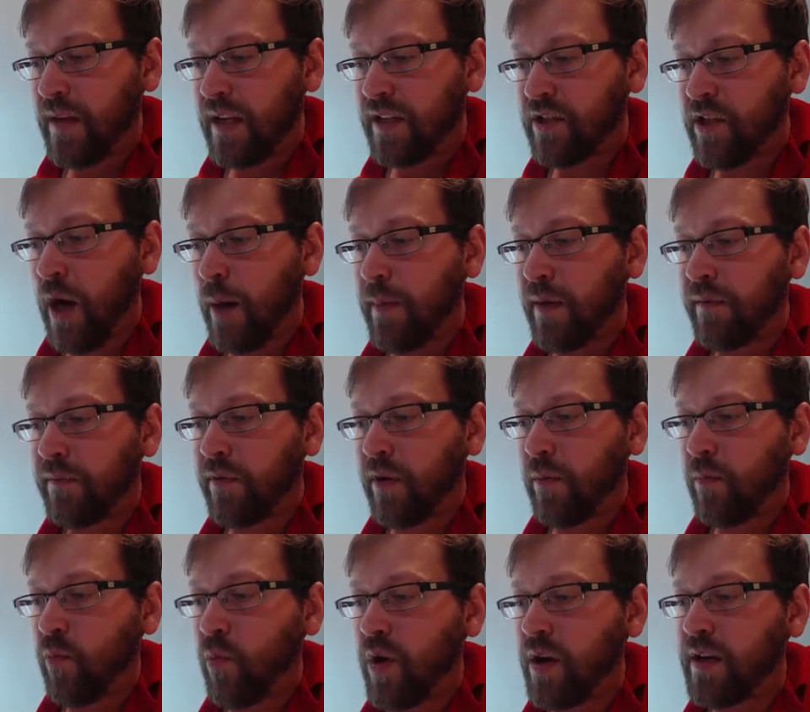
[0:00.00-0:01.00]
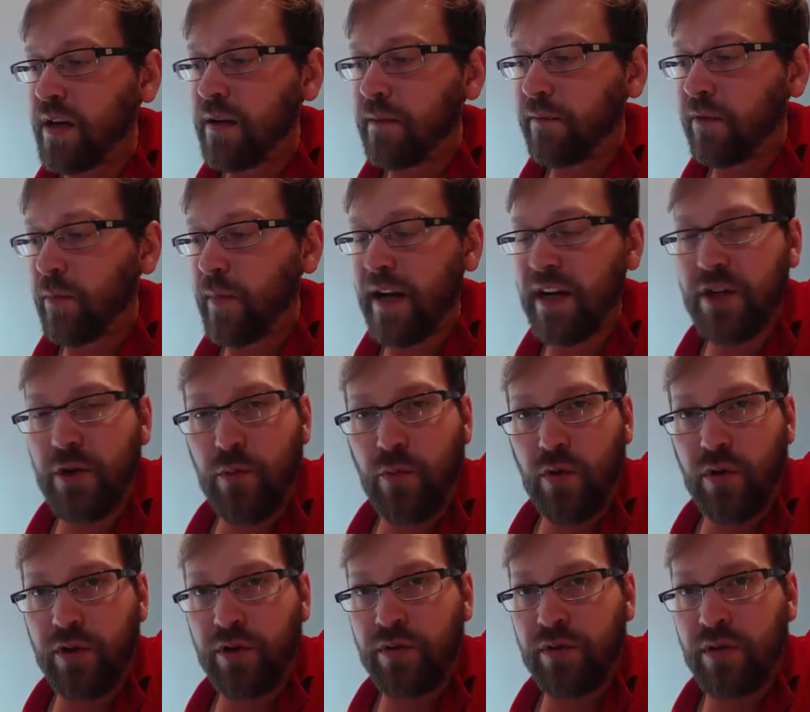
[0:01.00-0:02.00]
is coming from, what information
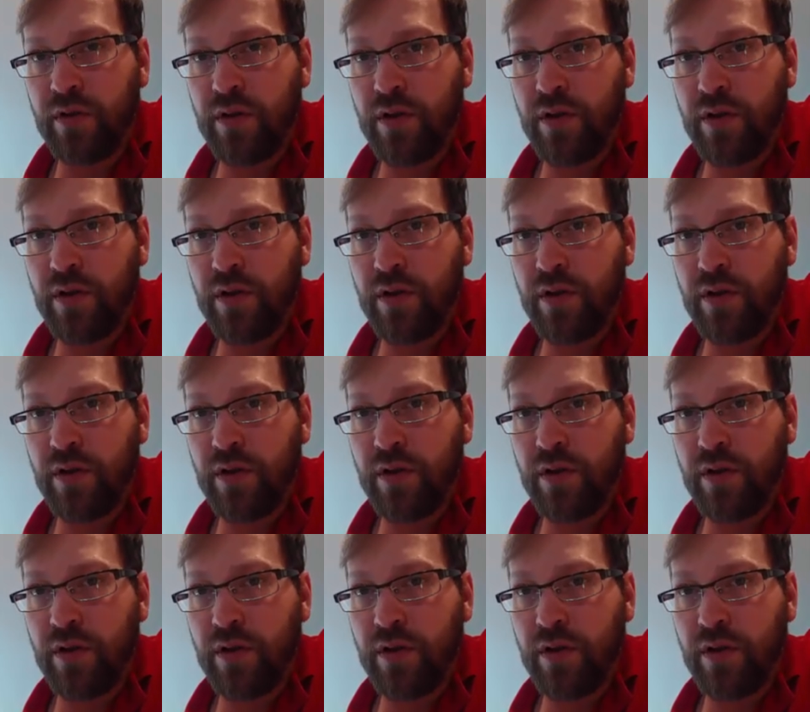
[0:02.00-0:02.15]
we're